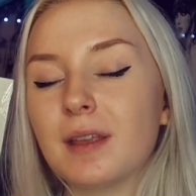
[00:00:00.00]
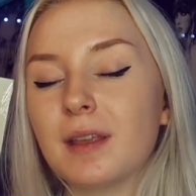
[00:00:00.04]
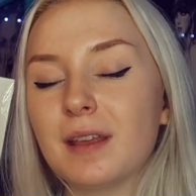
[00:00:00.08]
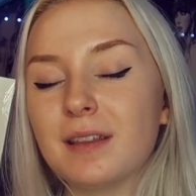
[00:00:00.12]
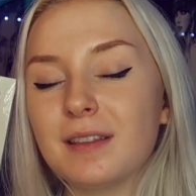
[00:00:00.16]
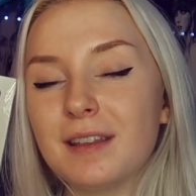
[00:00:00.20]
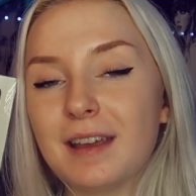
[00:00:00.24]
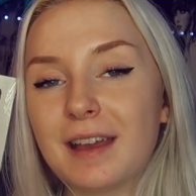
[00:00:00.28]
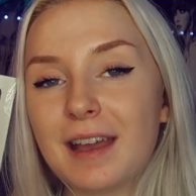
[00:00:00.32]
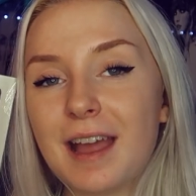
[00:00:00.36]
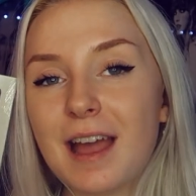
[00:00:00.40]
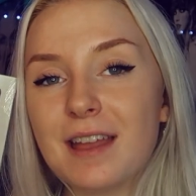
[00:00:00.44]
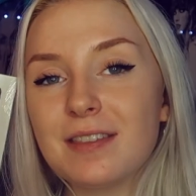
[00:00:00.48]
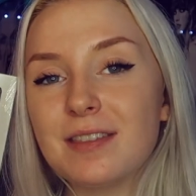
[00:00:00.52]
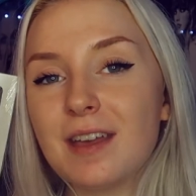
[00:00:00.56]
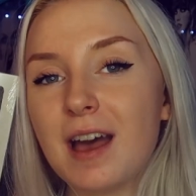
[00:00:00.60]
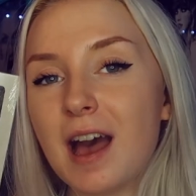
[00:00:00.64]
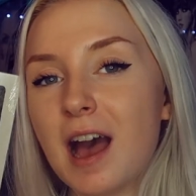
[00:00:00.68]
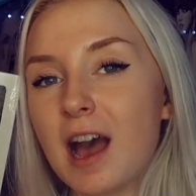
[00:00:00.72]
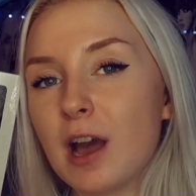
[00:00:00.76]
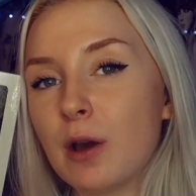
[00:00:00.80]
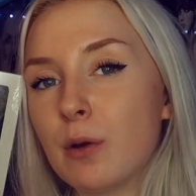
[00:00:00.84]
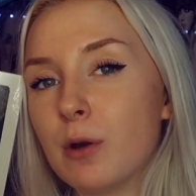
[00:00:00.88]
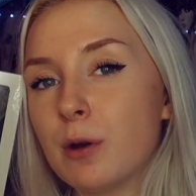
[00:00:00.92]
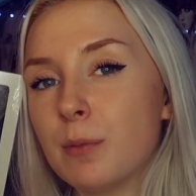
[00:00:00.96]
And I got the
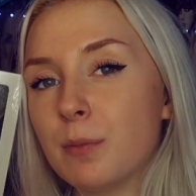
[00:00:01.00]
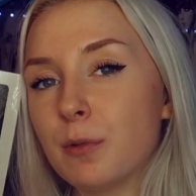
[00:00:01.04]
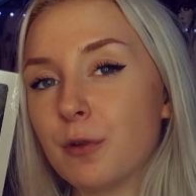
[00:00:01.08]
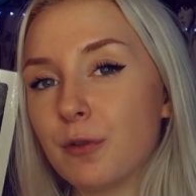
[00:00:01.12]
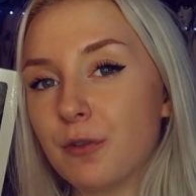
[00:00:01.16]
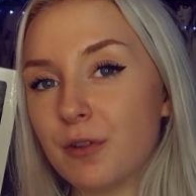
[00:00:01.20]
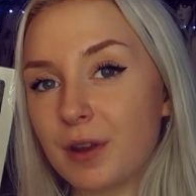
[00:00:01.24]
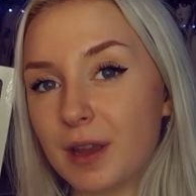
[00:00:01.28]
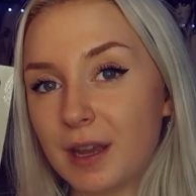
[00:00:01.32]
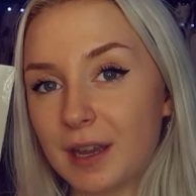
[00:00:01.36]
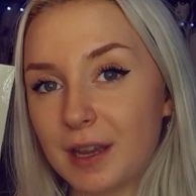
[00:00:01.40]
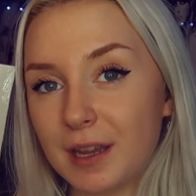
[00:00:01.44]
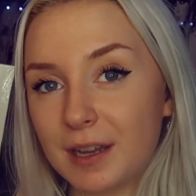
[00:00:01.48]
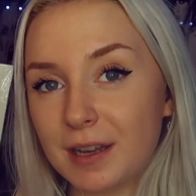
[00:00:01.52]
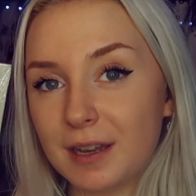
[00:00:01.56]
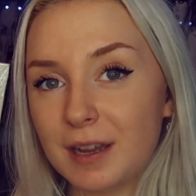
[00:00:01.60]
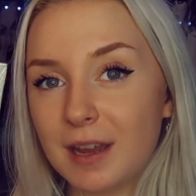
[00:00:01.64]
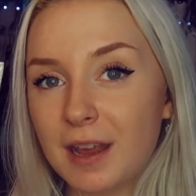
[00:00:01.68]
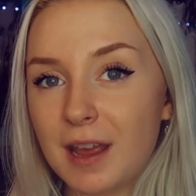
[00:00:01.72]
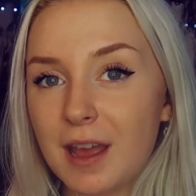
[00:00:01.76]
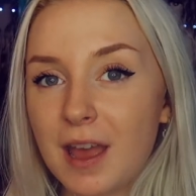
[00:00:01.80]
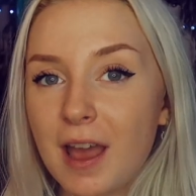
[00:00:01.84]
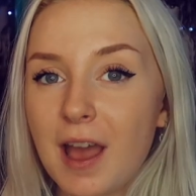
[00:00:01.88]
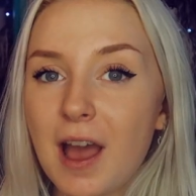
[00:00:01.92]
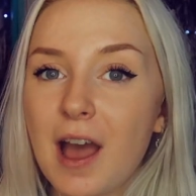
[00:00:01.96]
Aquamarine
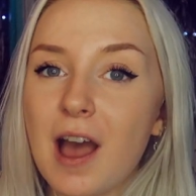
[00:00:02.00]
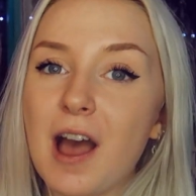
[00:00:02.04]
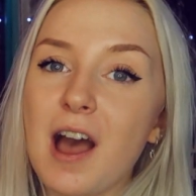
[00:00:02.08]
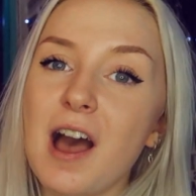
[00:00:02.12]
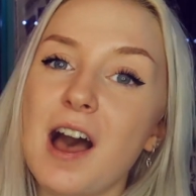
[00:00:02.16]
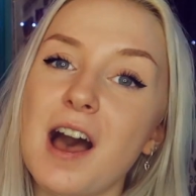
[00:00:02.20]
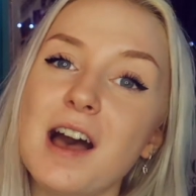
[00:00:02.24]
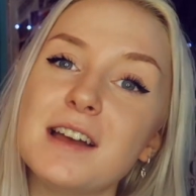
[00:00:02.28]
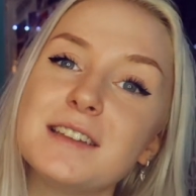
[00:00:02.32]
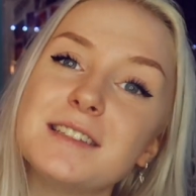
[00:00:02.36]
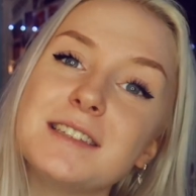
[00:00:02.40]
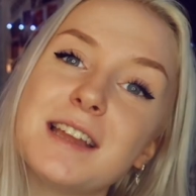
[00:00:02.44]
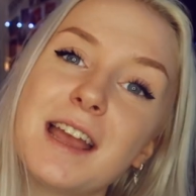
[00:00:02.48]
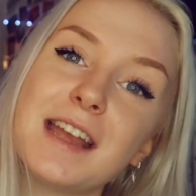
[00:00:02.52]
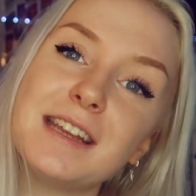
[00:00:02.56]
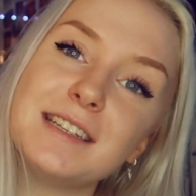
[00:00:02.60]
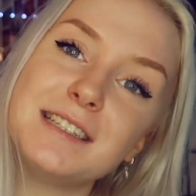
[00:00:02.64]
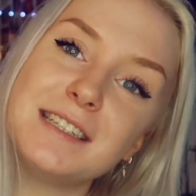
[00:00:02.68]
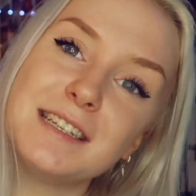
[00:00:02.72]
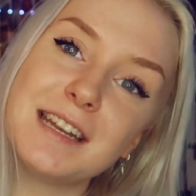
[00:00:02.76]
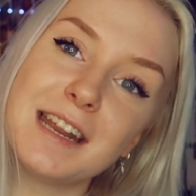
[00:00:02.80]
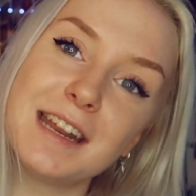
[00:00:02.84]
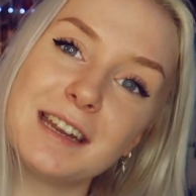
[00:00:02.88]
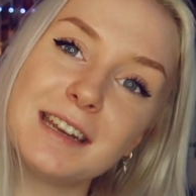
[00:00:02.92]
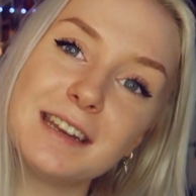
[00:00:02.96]

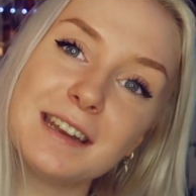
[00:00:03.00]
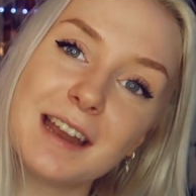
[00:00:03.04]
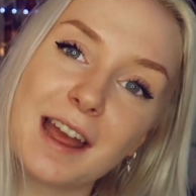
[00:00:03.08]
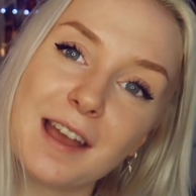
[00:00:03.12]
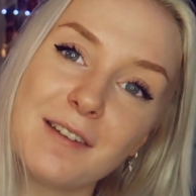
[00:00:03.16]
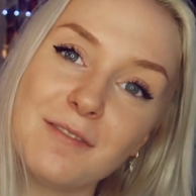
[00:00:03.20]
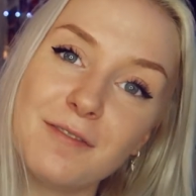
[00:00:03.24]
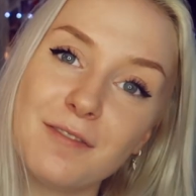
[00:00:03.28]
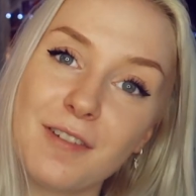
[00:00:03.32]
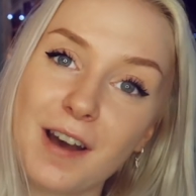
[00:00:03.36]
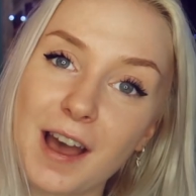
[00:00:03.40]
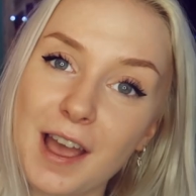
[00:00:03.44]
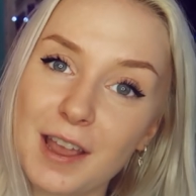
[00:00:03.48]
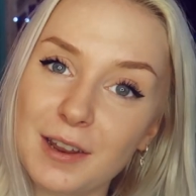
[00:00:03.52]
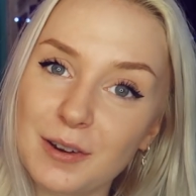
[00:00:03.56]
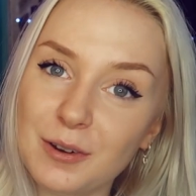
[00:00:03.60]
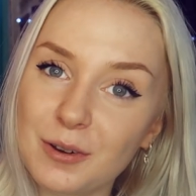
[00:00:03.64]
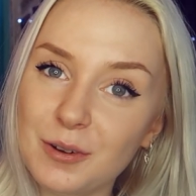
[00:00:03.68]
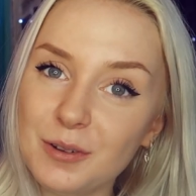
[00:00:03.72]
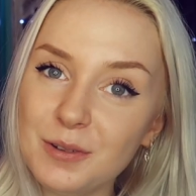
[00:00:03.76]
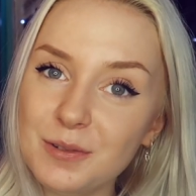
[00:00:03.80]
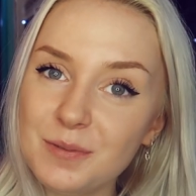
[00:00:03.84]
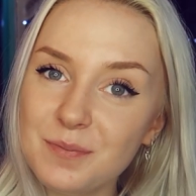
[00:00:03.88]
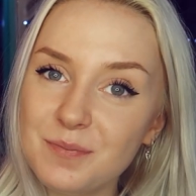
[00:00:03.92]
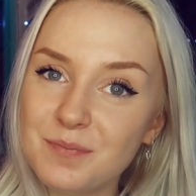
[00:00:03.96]
1989 uh,
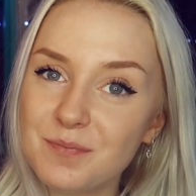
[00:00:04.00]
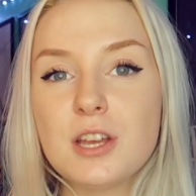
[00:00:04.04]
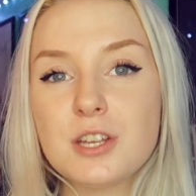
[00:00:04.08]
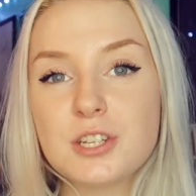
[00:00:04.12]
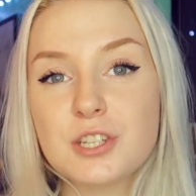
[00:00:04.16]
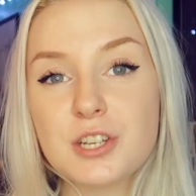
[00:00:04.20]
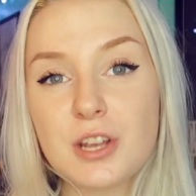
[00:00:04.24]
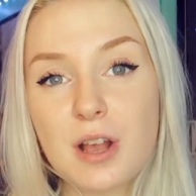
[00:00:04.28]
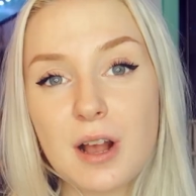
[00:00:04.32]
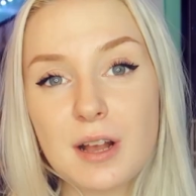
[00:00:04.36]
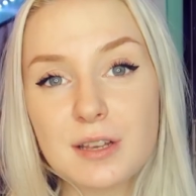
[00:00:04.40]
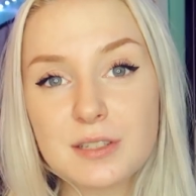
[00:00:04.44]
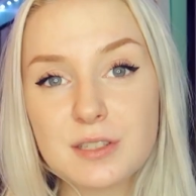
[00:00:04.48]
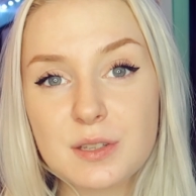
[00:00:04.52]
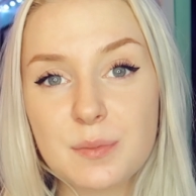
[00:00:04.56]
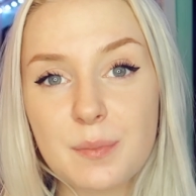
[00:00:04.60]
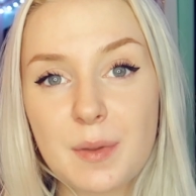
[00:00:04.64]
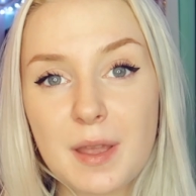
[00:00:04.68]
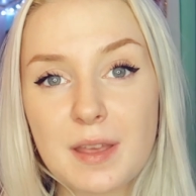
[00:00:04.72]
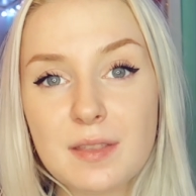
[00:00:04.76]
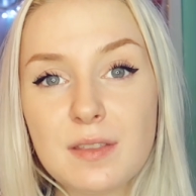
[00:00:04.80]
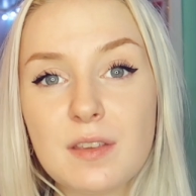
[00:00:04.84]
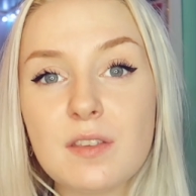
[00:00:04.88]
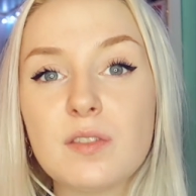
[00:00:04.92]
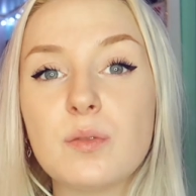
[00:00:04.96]
vinyl. She also
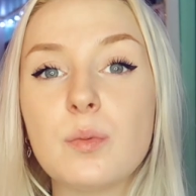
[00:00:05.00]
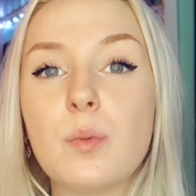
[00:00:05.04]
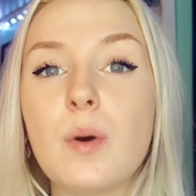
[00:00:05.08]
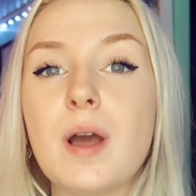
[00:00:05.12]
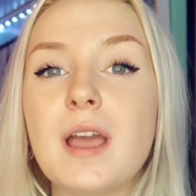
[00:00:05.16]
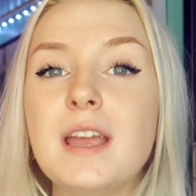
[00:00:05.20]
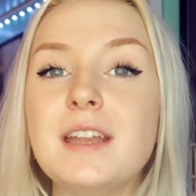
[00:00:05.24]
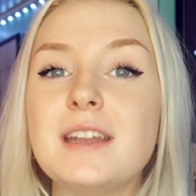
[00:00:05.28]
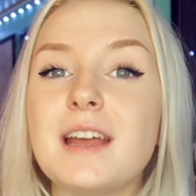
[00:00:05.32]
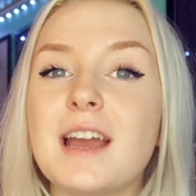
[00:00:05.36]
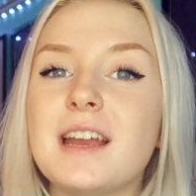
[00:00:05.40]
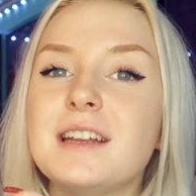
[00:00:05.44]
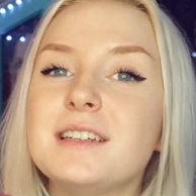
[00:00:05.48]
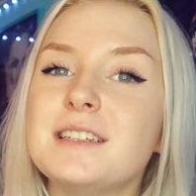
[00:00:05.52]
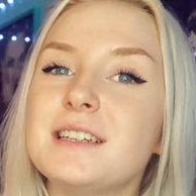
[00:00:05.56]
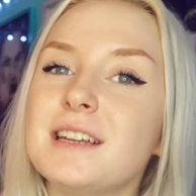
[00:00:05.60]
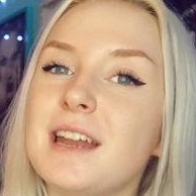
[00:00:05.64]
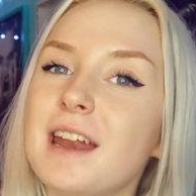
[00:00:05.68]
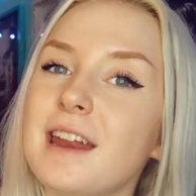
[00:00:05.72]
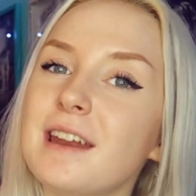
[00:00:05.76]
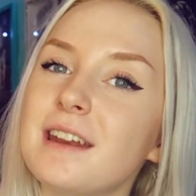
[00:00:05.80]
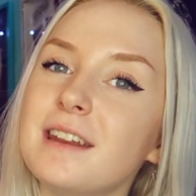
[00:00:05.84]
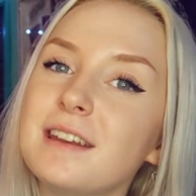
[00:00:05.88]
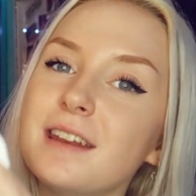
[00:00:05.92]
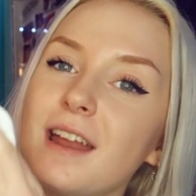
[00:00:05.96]
made this white
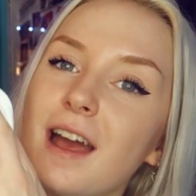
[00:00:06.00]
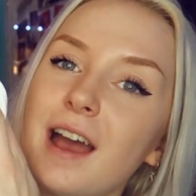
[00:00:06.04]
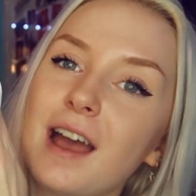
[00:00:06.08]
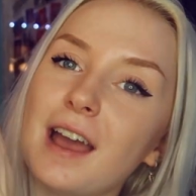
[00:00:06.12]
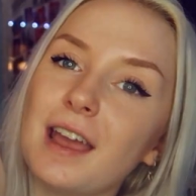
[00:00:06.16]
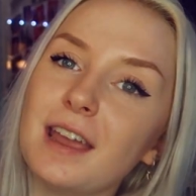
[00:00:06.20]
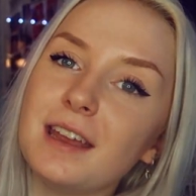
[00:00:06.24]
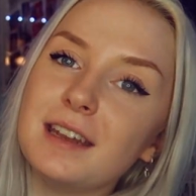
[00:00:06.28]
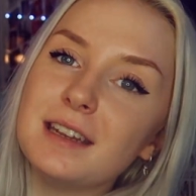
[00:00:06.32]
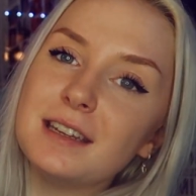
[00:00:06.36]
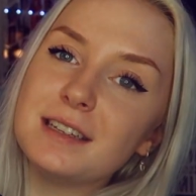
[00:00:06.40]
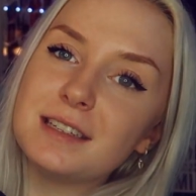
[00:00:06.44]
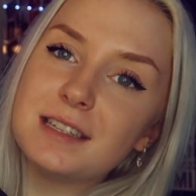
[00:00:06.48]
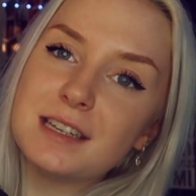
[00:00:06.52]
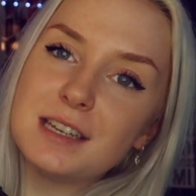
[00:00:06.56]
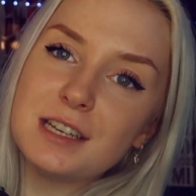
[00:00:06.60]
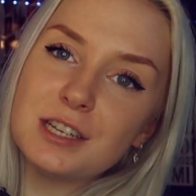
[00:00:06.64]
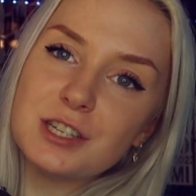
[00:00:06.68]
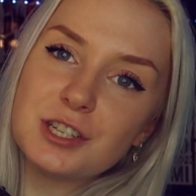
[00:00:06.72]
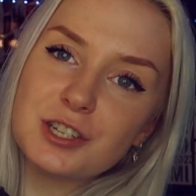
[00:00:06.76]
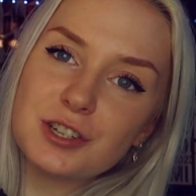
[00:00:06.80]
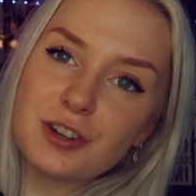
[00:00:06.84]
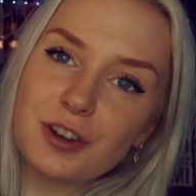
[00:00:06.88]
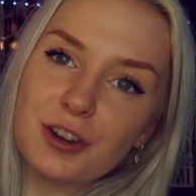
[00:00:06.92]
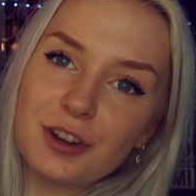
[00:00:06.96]
1989
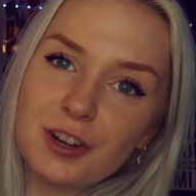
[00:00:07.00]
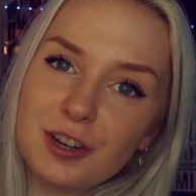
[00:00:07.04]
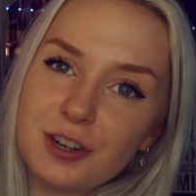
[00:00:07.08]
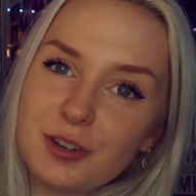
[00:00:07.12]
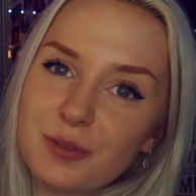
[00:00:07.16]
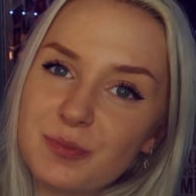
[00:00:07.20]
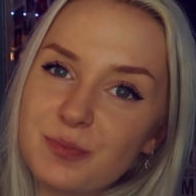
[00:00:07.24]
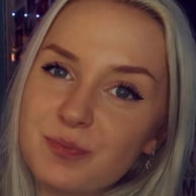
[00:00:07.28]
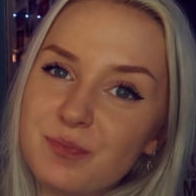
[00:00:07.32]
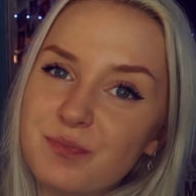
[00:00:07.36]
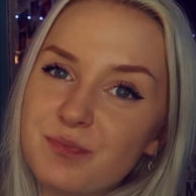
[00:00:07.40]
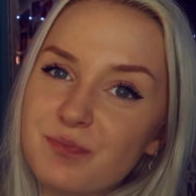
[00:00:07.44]
t-shirt.